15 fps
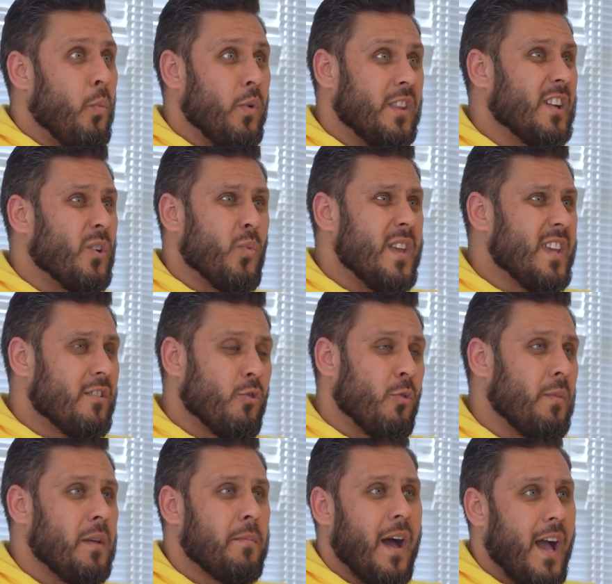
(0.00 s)
within a week,
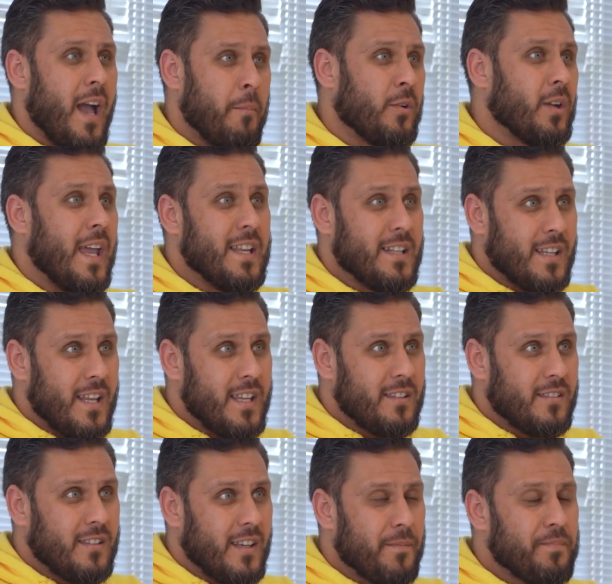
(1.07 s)
normally about up to 8
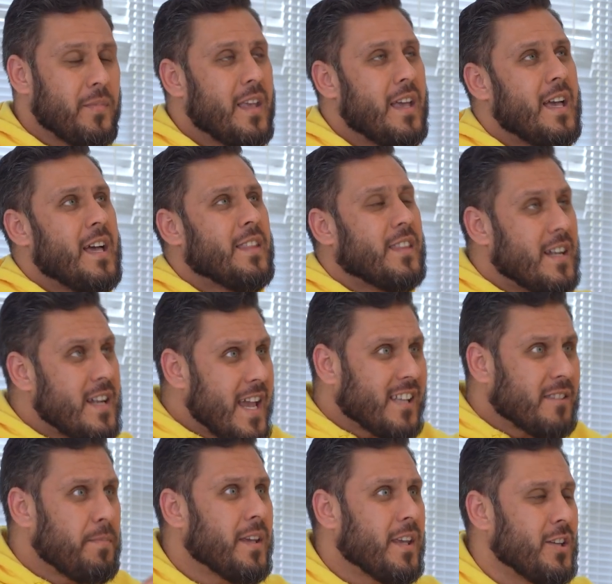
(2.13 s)
days, The
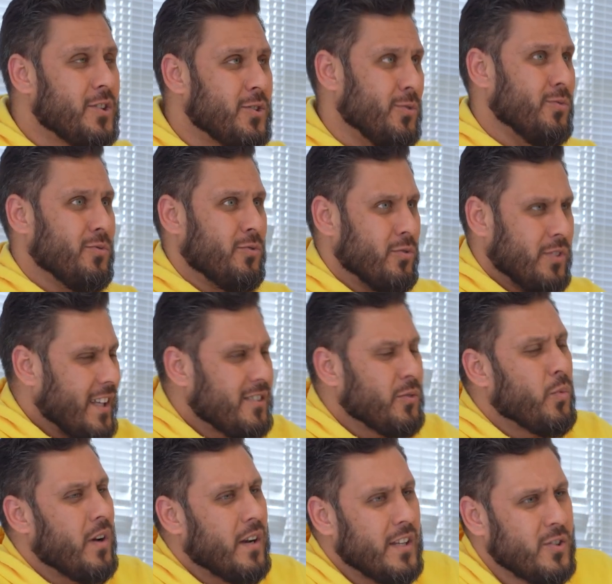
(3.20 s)
next big issue, so that's the
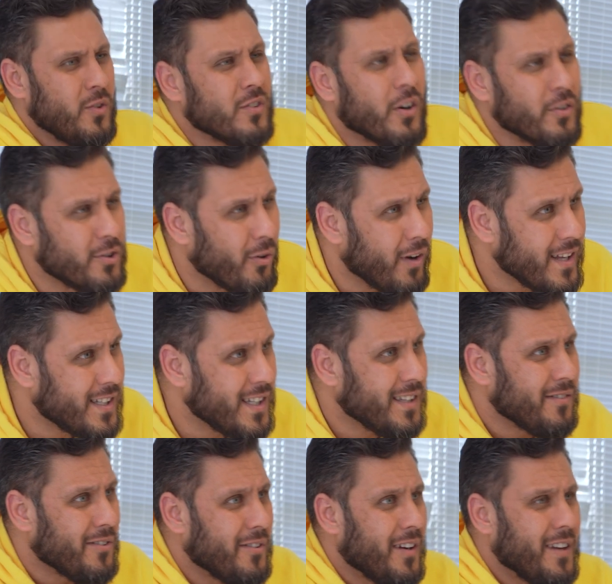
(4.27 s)
one issue, is
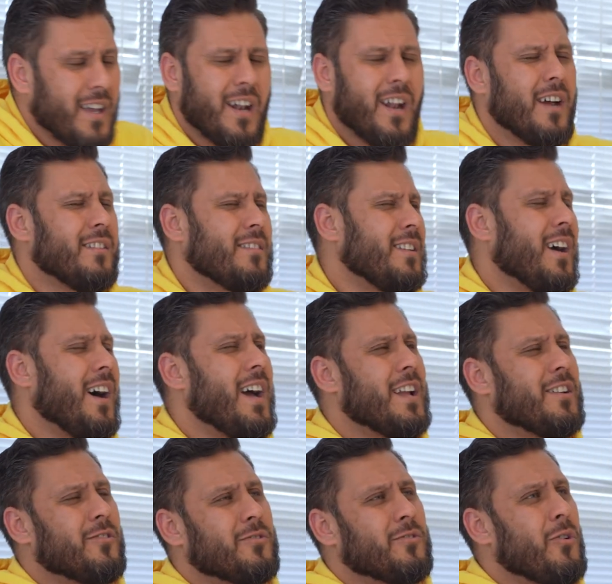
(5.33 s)
underwriting, right? And honestly, I
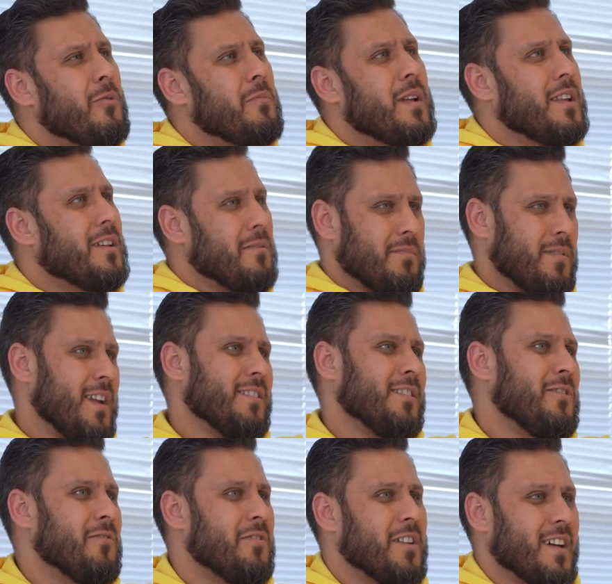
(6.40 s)
had so many complaints
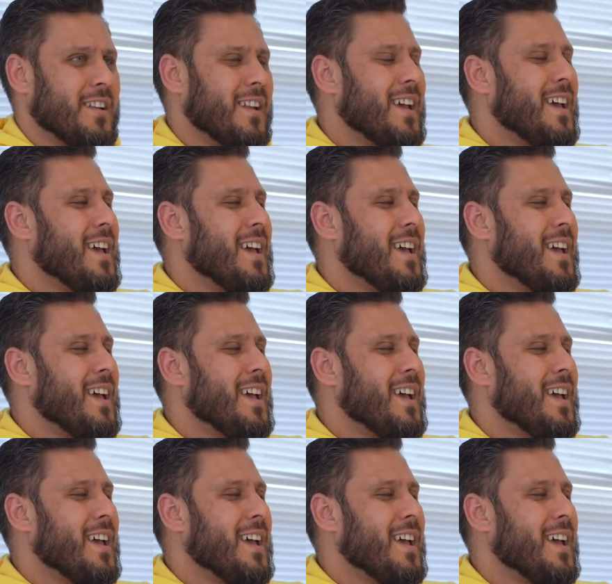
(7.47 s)
that you've heard.